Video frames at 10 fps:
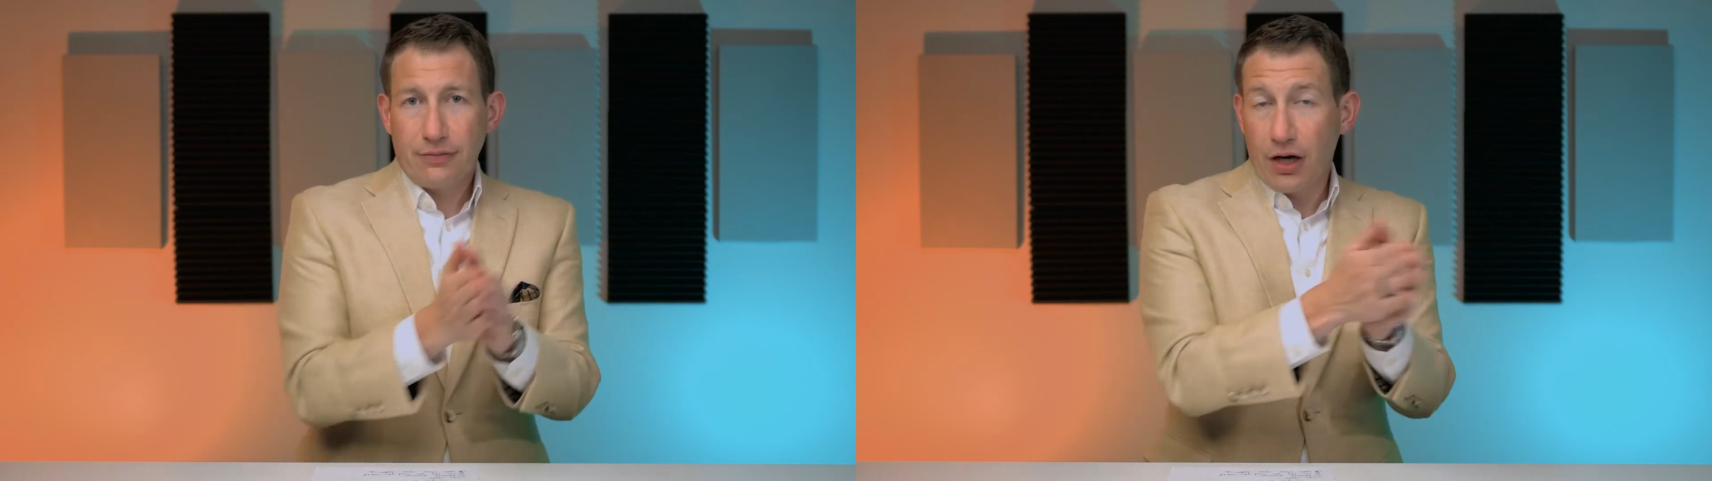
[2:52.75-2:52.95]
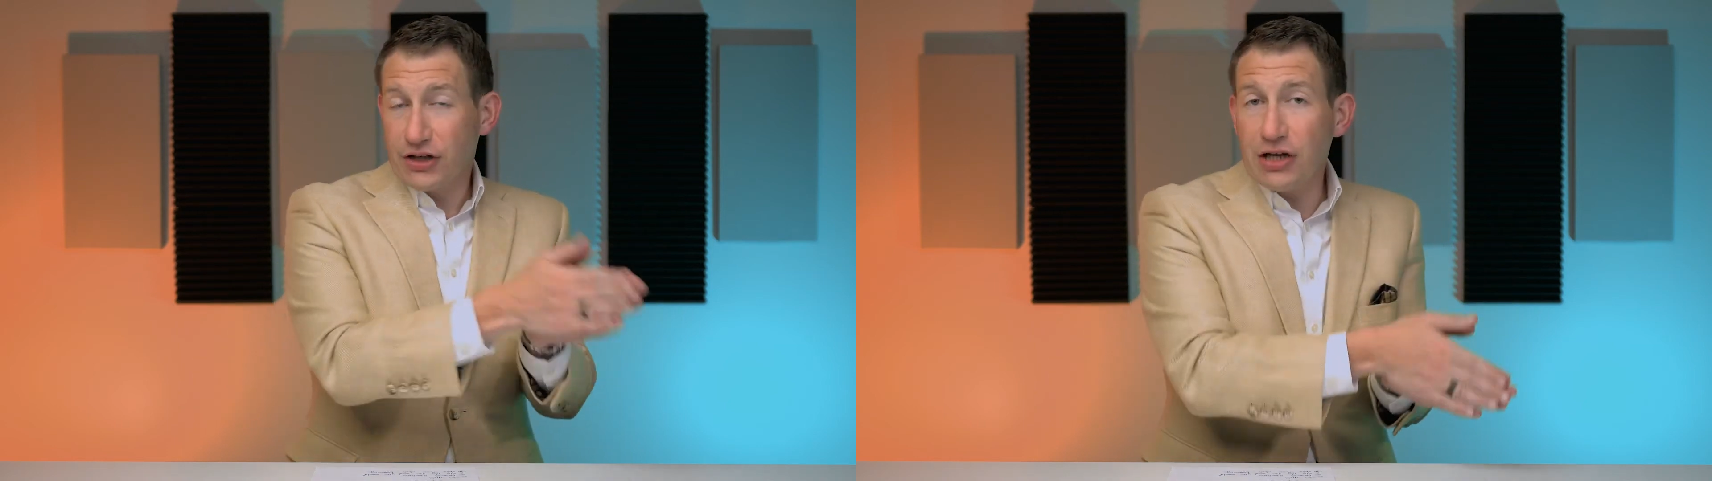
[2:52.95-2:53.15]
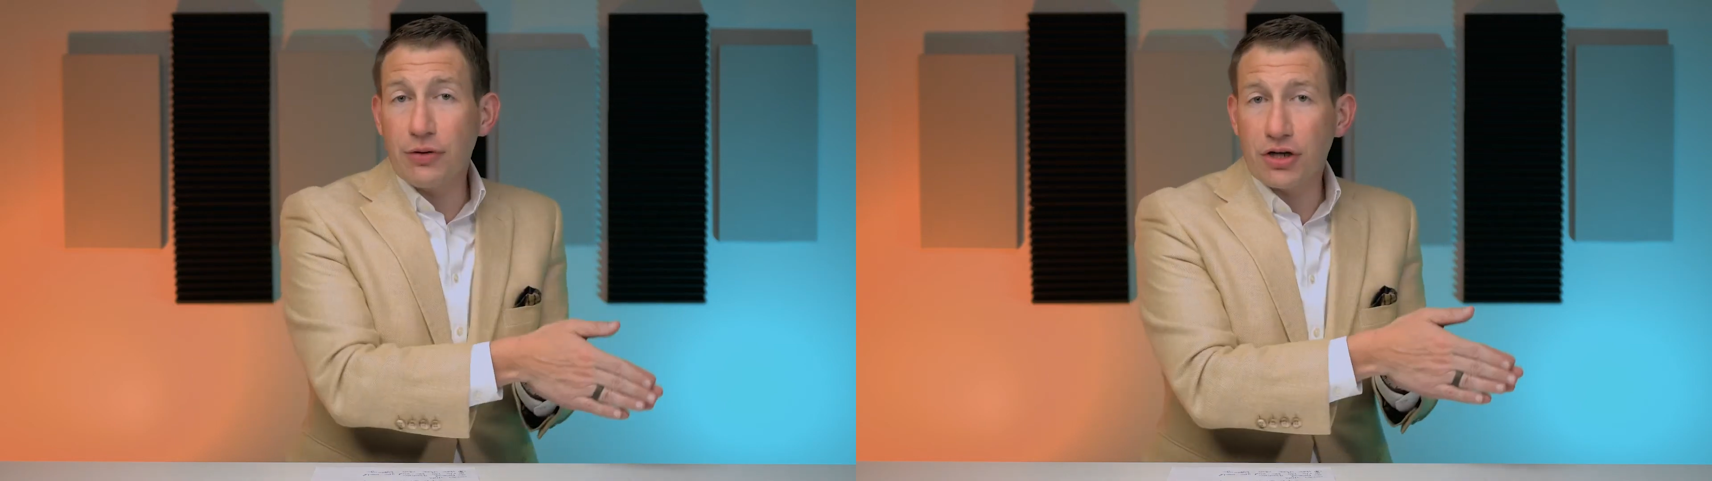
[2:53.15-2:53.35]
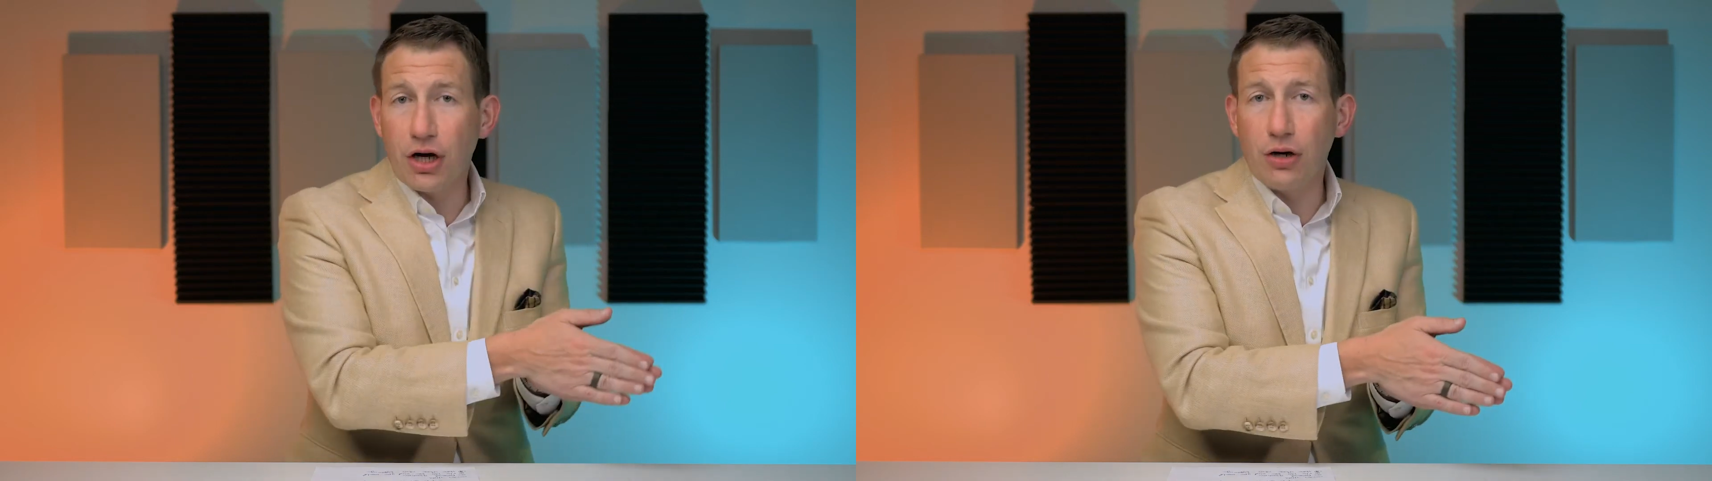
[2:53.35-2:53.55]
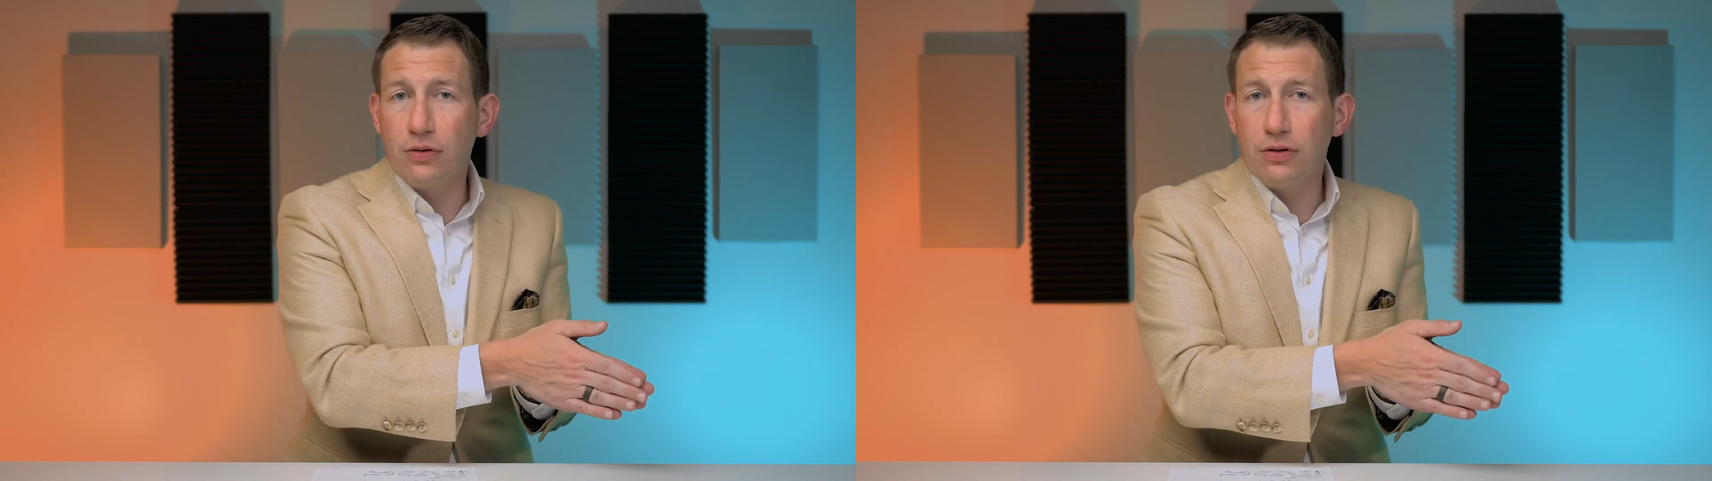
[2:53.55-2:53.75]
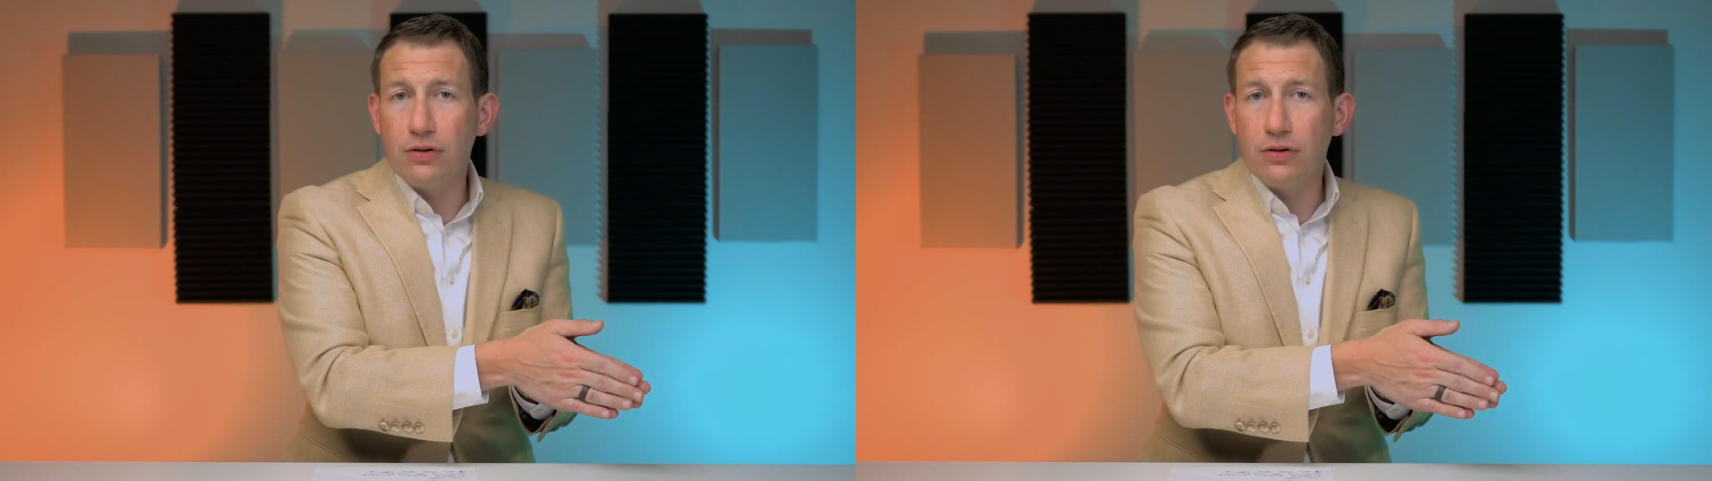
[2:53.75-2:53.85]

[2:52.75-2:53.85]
a year ago,